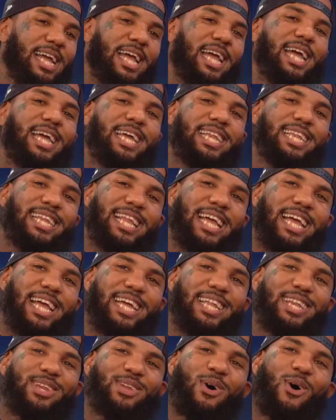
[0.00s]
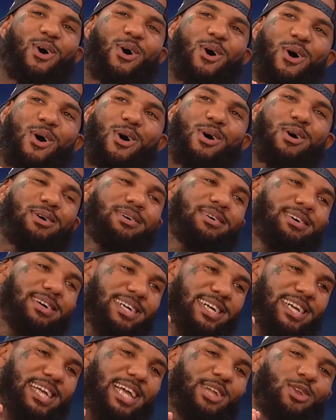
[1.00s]

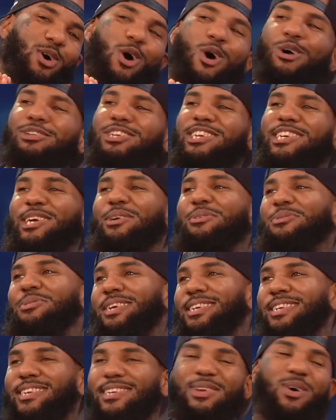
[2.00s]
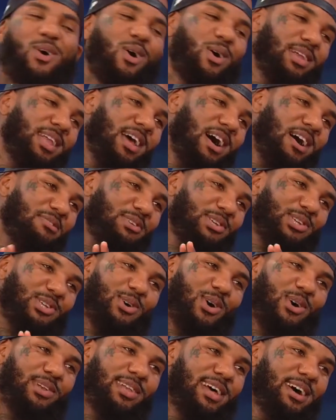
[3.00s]
in all chillness and all love, it's
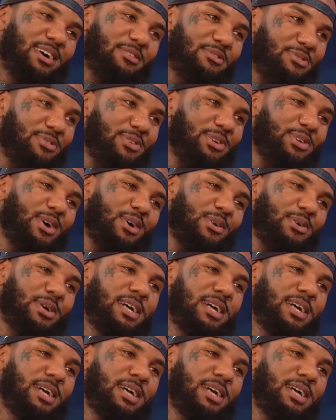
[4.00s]
all love, you know?